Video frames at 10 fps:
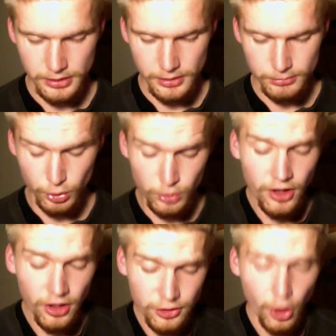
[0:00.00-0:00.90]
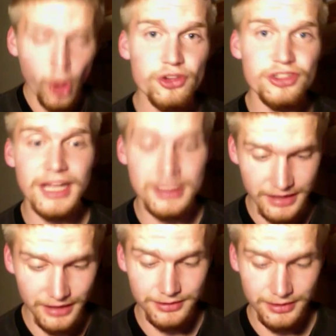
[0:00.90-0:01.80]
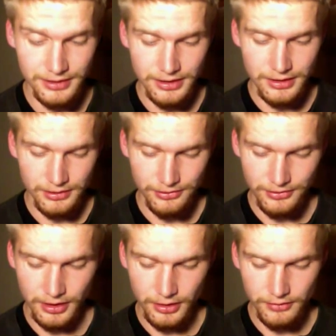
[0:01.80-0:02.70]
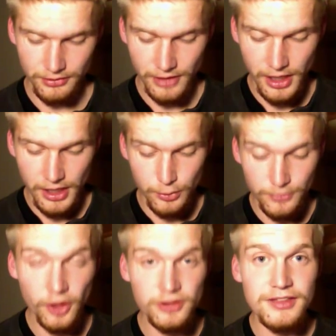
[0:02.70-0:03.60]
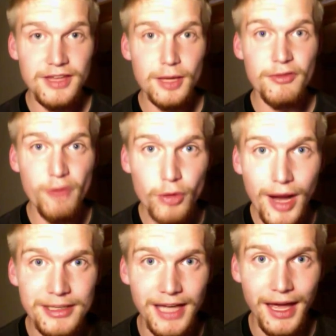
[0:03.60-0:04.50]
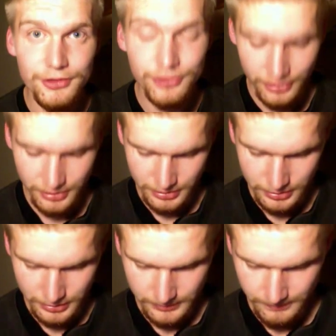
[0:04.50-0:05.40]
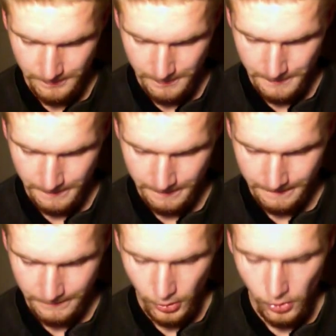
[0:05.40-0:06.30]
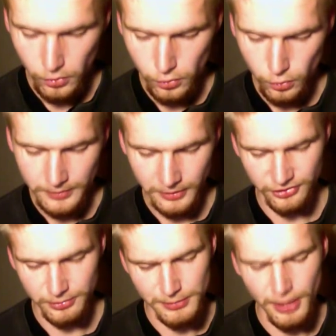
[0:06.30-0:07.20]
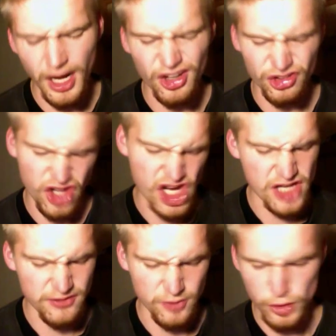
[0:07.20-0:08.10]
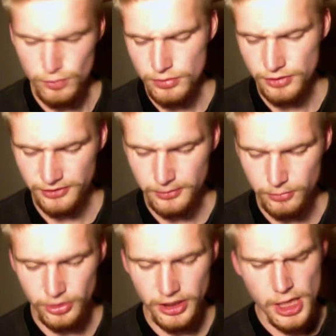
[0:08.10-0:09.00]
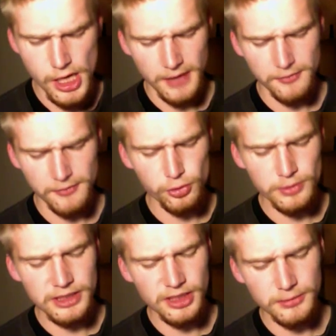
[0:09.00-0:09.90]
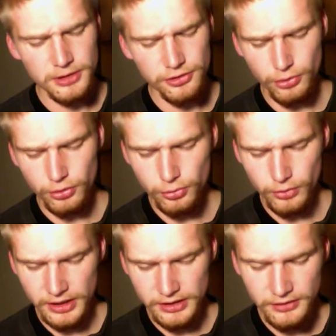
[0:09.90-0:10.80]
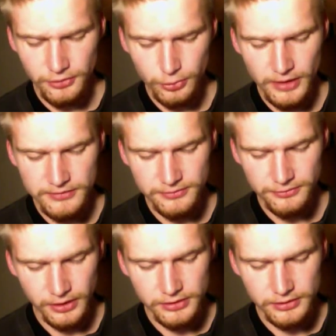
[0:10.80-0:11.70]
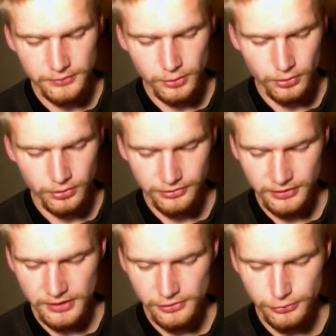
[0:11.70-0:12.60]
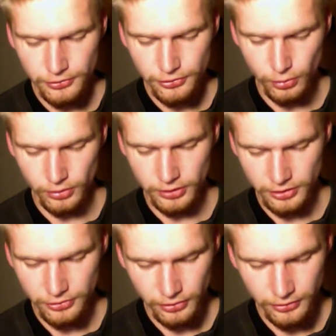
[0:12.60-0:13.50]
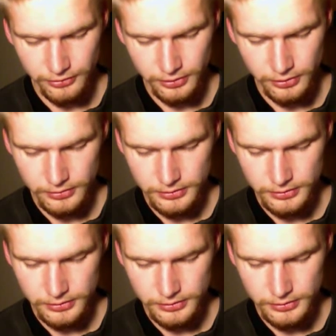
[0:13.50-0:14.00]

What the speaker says: "But we're not in Archenland yet," said Arvis, "and we've got to get there before Rapidash." "Oh, we must be miles ahead of him," said Bree. "Haven't we come in a shorter way? Didn't the raven friend of yours say this was a shortcut, Shasta?"